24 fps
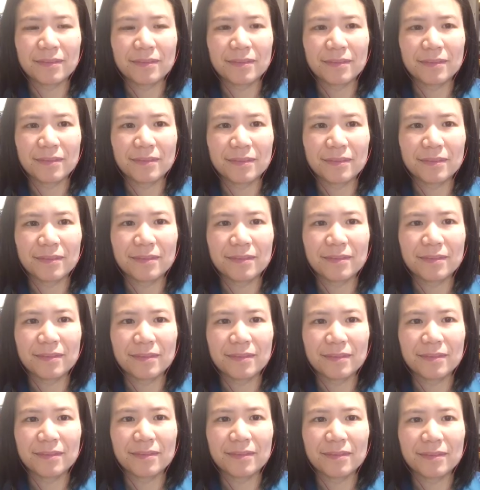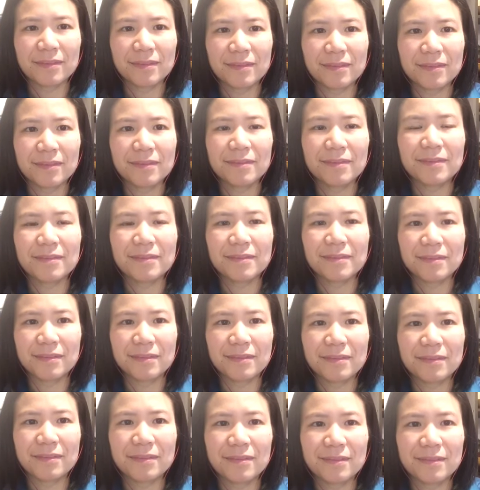
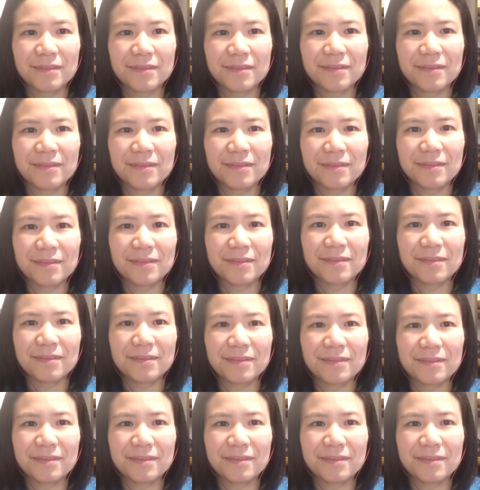No words are spoken by the person on screen.